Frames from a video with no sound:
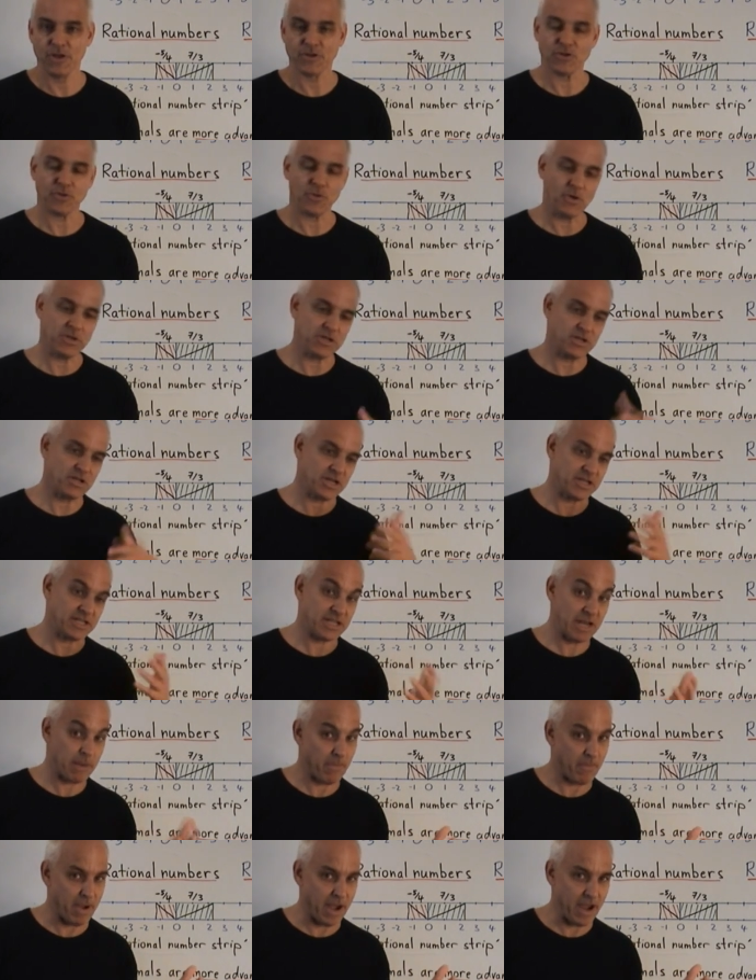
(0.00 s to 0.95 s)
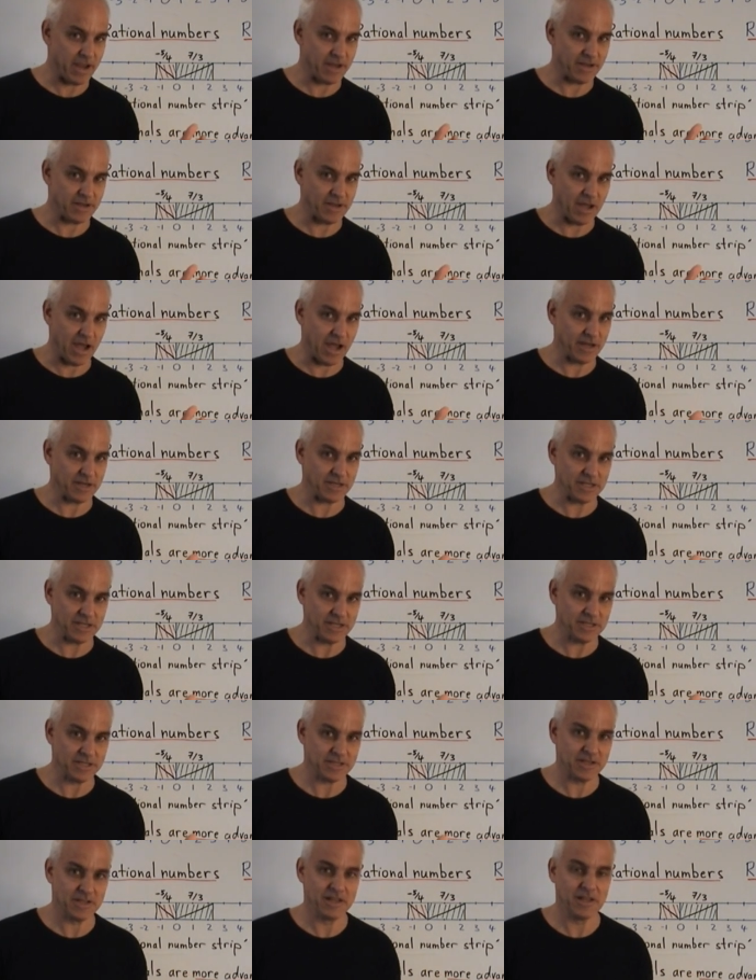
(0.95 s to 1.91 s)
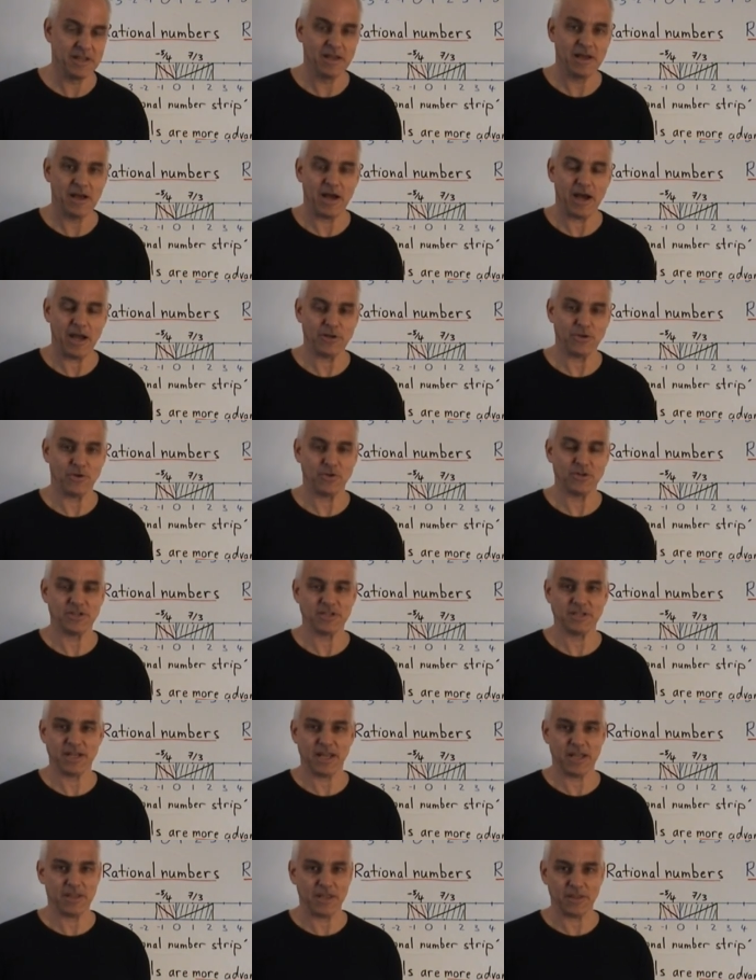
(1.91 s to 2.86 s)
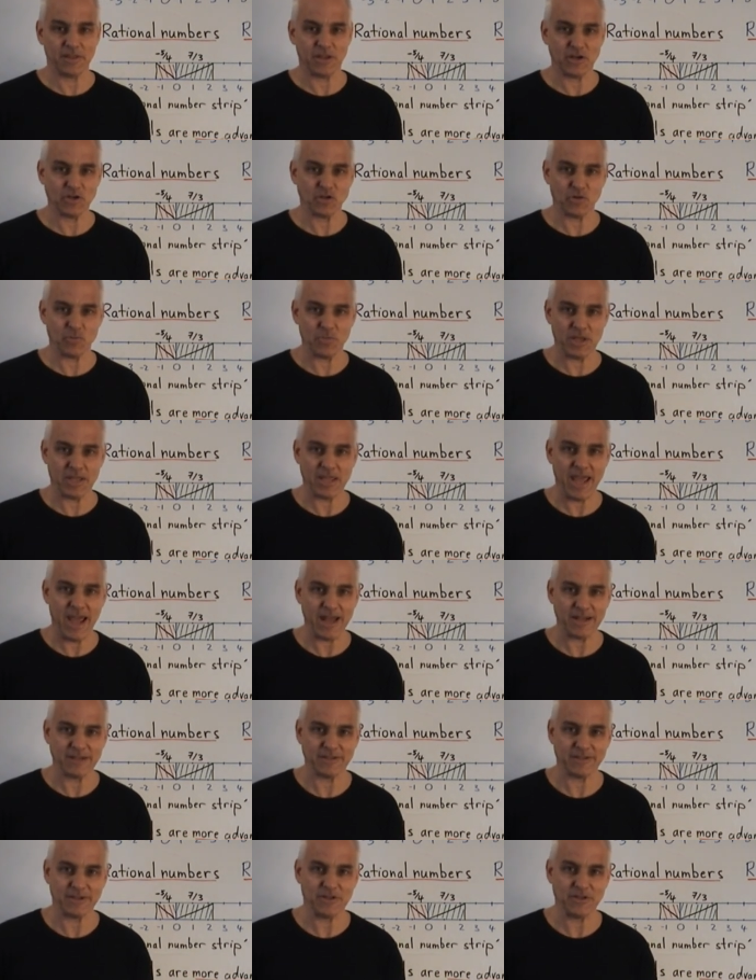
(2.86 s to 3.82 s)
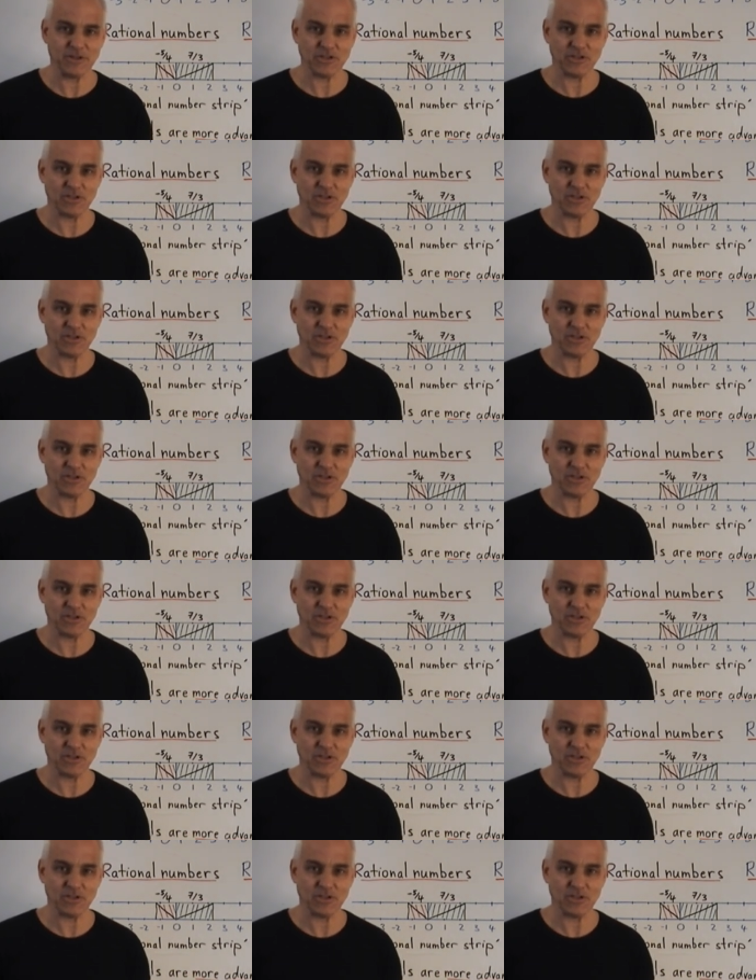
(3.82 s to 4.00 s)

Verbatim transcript: So those are just some of my ideas. I don't say that they should be cast in